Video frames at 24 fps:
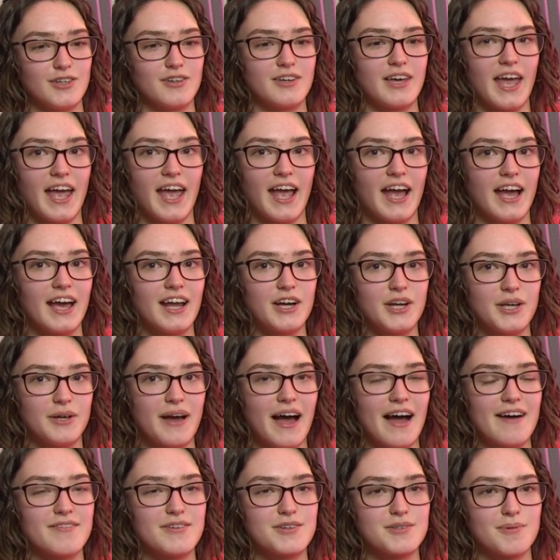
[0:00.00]
you can, or you
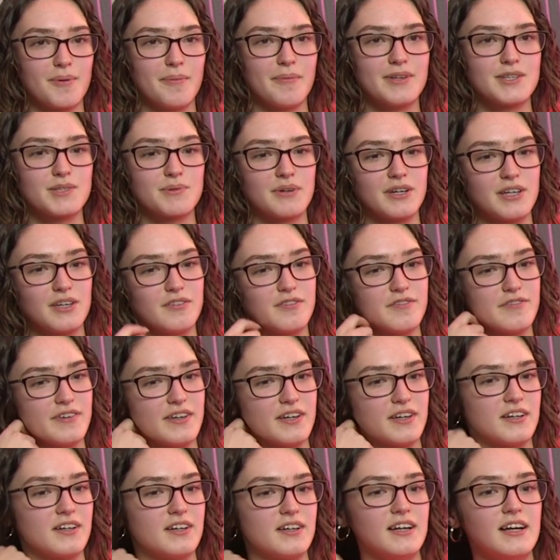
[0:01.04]
have those moments where you
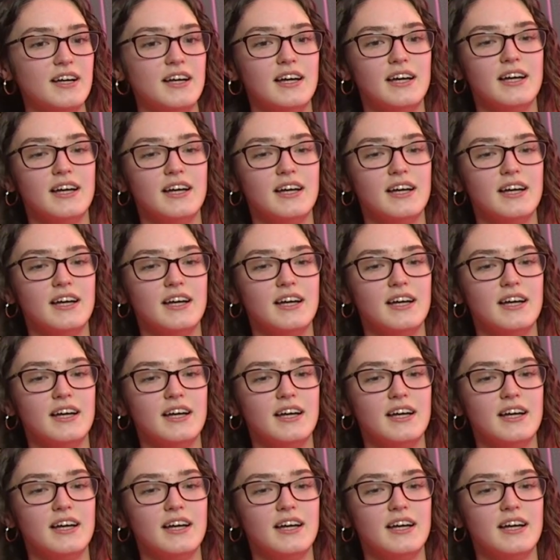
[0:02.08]
feel,